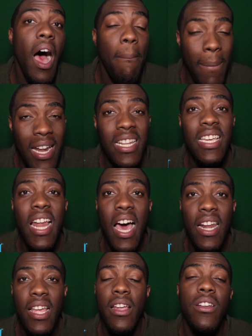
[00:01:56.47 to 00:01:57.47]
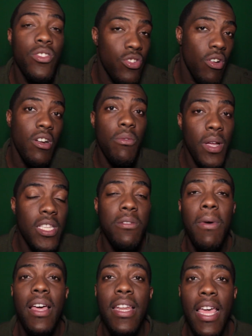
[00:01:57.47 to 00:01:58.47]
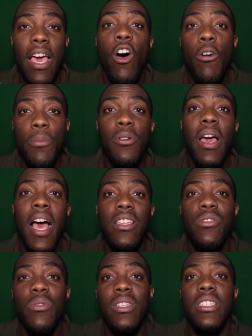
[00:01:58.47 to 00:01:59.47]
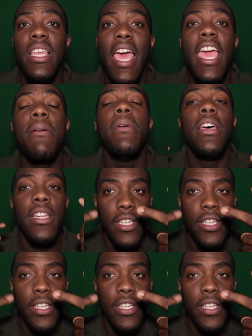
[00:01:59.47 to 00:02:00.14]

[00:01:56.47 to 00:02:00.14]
I'm about to get out of here and enjoy the rest of my day. I hope you guys do the same.